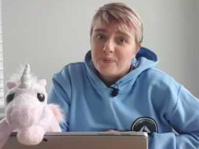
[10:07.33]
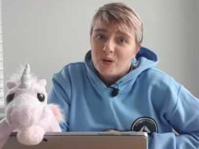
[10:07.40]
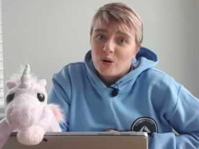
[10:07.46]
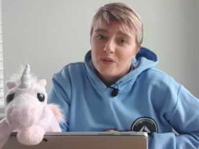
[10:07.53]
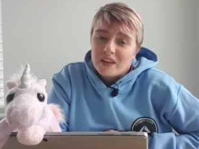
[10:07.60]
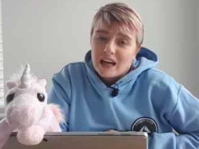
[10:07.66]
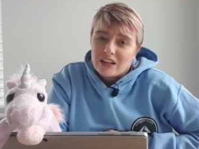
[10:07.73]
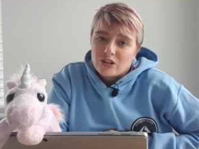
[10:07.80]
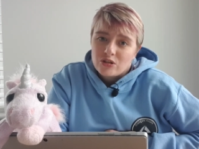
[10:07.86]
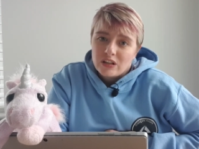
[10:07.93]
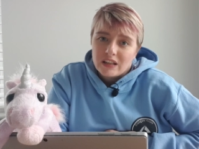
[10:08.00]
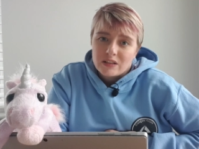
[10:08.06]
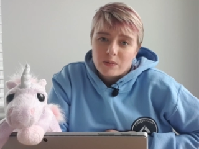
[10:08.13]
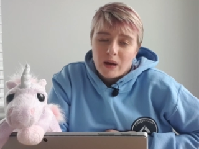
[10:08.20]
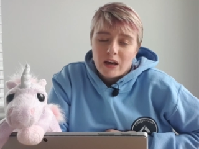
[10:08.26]
on that street
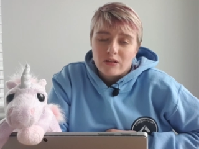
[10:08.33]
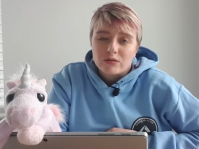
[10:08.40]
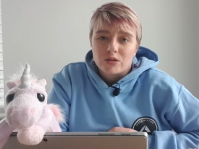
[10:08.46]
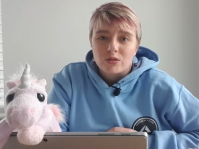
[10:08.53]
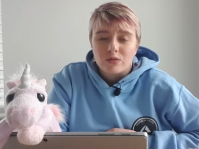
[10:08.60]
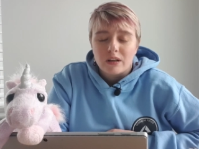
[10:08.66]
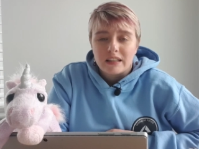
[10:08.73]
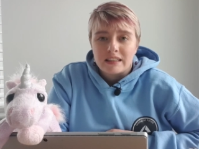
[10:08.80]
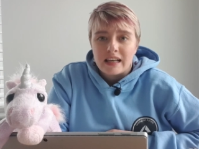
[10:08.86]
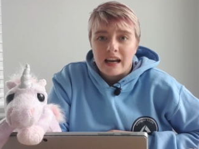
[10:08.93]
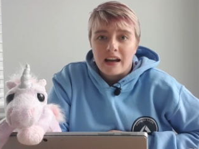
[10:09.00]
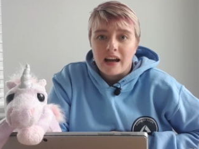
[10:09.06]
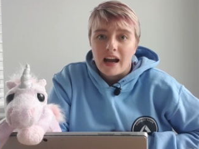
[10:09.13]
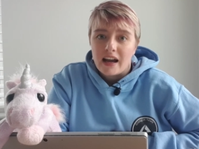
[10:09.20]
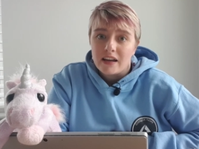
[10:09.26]
as well, so it's a
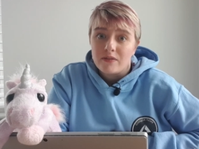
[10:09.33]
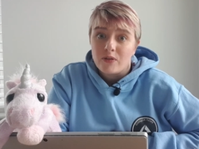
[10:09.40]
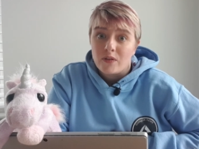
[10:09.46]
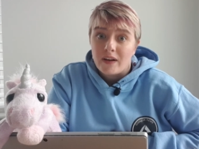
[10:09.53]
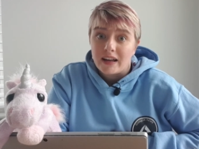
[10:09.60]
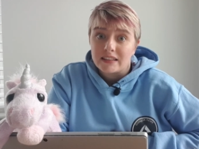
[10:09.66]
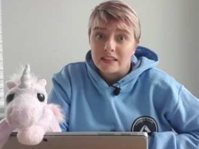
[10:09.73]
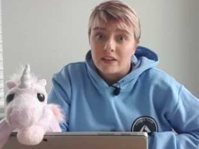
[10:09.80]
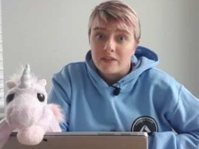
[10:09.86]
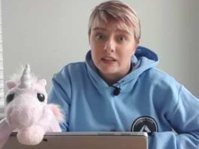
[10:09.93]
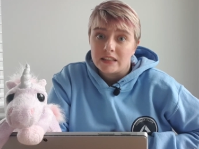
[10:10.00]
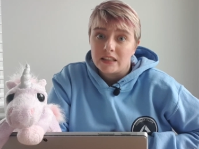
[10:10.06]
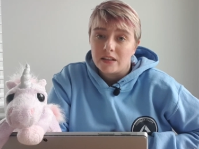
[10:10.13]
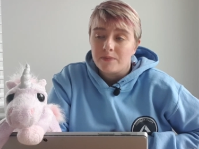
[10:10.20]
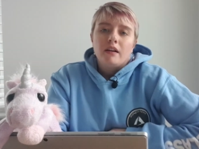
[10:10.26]
hive of
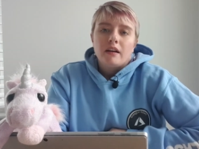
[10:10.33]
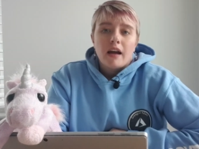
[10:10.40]
activity.